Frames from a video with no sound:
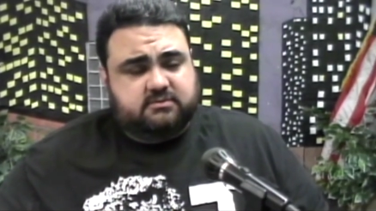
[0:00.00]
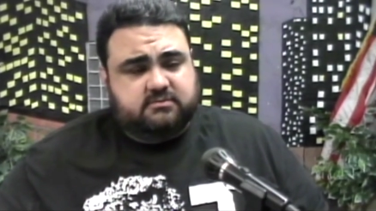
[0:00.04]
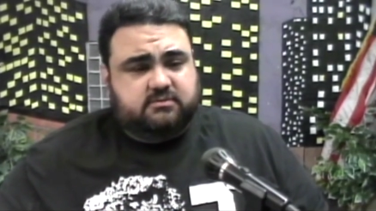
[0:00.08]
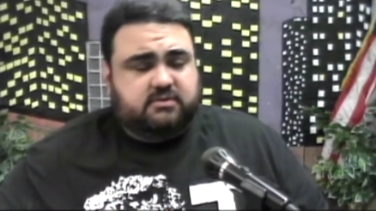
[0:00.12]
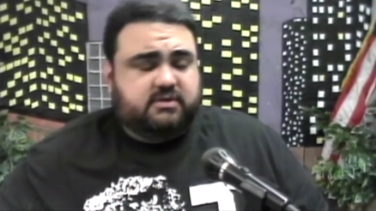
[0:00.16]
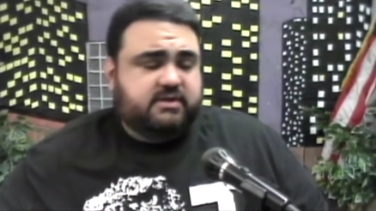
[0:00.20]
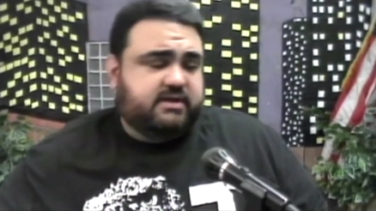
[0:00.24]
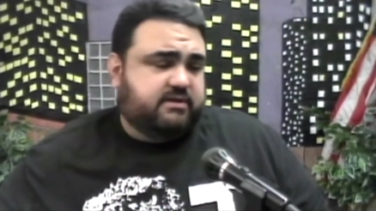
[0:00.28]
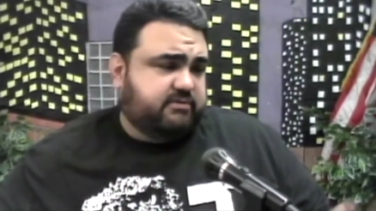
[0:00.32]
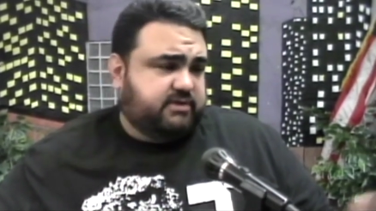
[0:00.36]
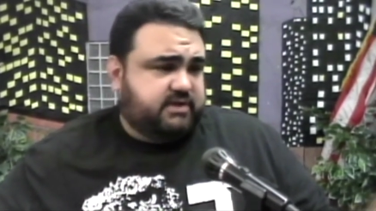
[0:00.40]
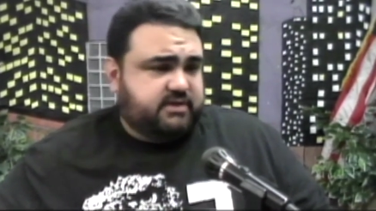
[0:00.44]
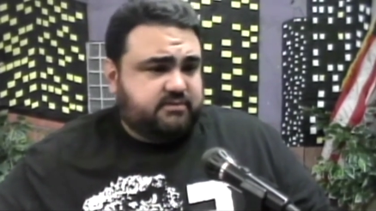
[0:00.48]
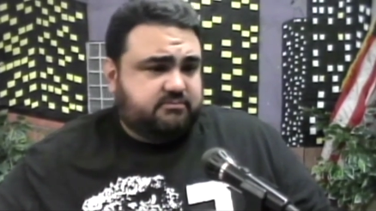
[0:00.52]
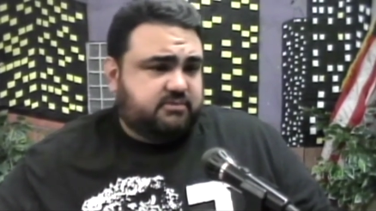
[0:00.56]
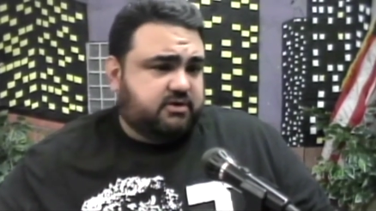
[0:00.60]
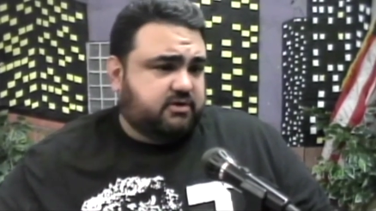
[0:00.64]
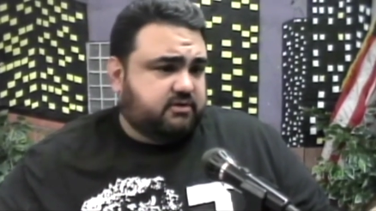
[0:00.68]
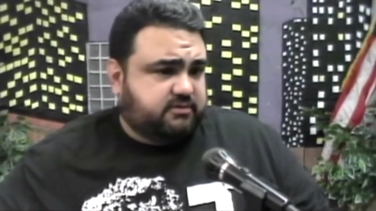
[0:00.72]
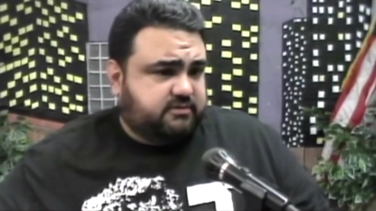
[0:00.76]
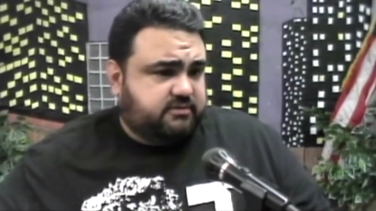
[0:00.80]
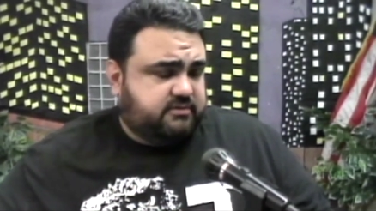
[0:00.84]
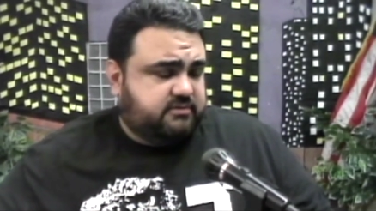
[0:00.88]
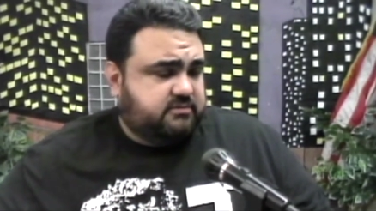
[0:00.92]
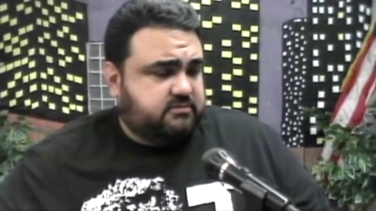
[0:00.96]
Well, then we can
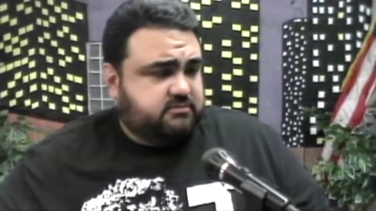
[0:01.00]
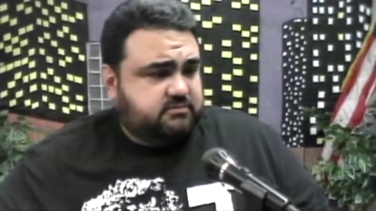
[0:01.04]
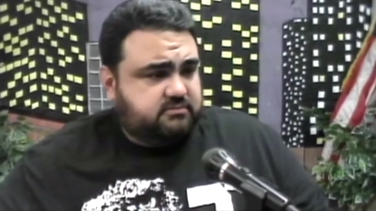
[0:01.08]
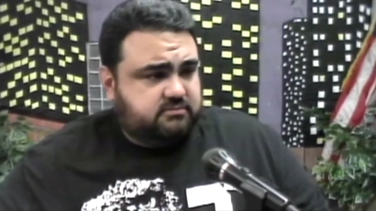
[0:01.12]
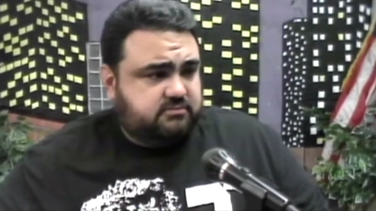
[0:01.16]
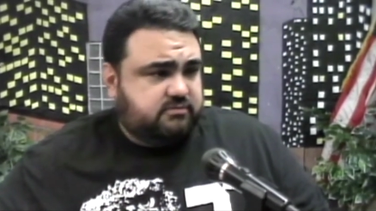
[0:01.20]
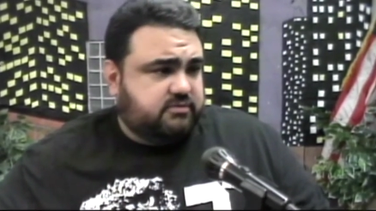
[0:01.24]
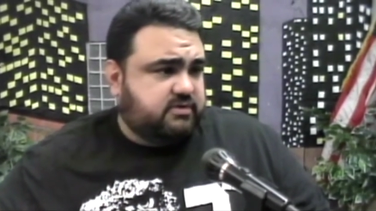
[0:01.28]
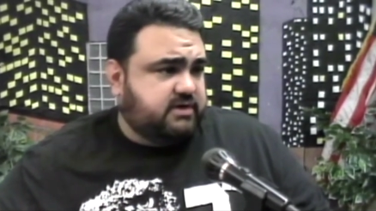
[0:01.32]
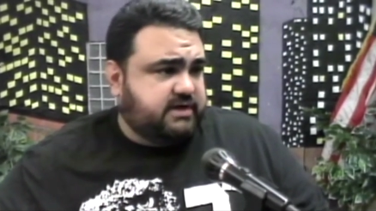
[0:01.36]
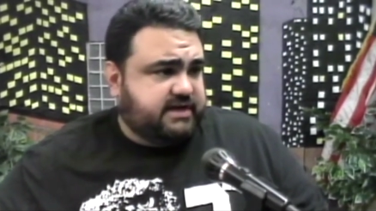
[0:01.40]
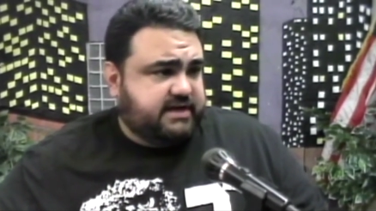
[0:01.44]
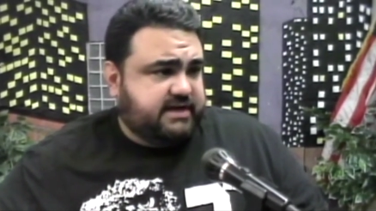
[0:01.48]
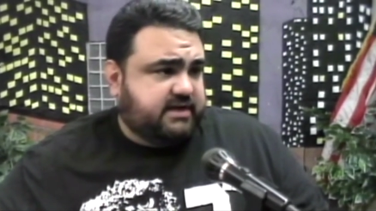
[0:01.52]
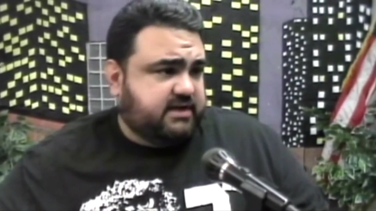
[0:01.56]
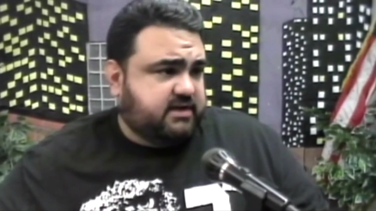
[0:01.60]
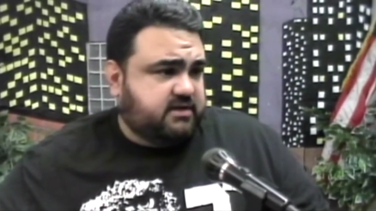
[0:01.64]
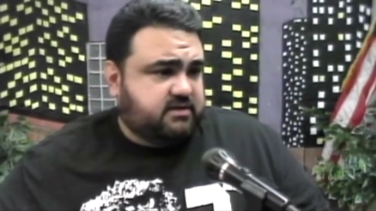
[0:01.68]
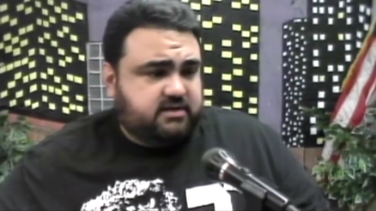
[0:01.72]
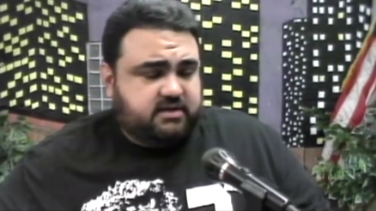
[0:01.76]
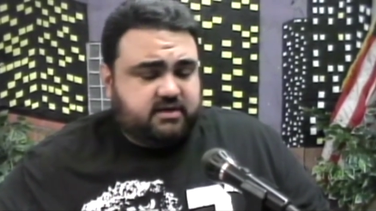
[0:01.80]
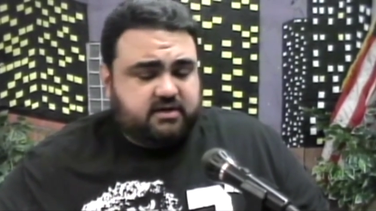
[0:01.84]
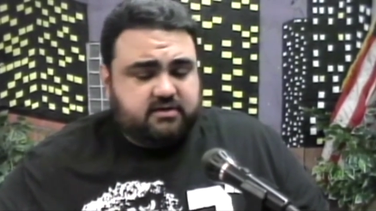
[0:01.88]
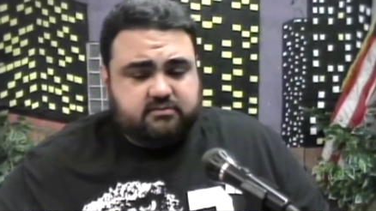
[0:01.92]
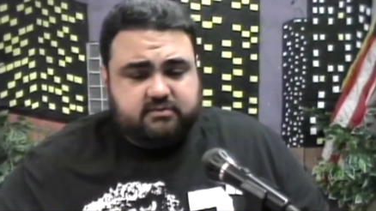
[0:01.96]
both read
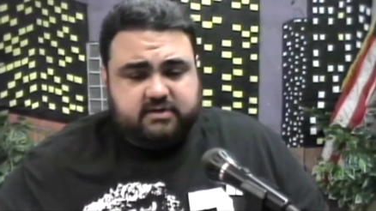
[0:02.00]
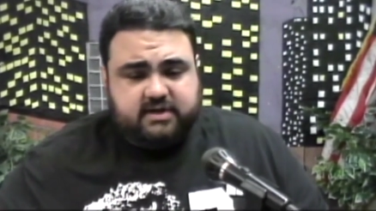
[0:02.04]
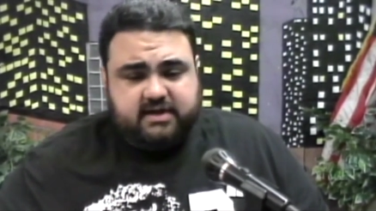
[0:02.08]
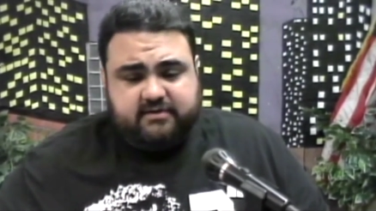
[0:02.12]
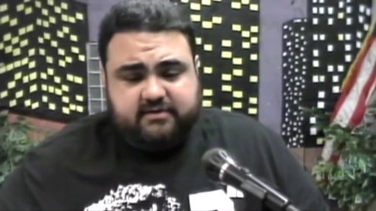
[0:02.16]
it, whatever.